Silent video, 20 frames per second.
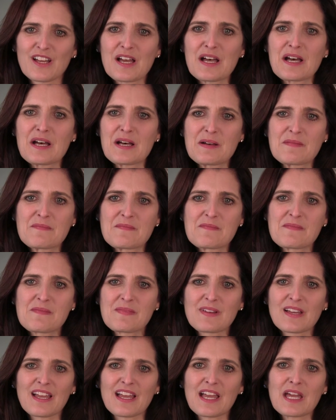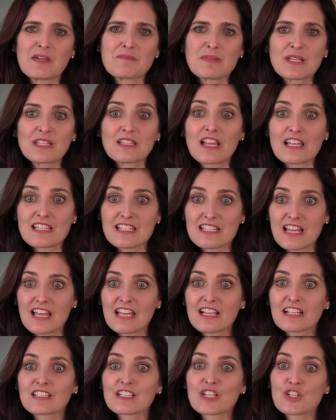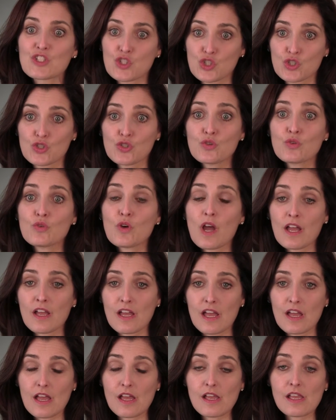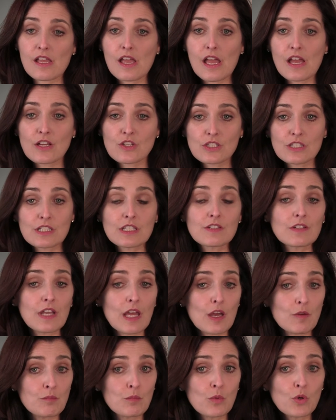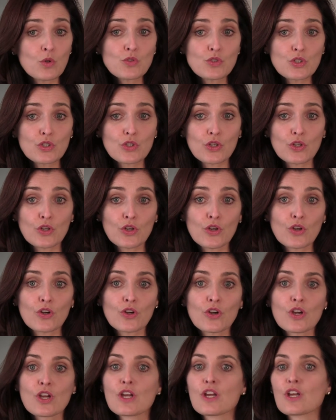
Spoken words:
and be less likely to actually even have mold occur,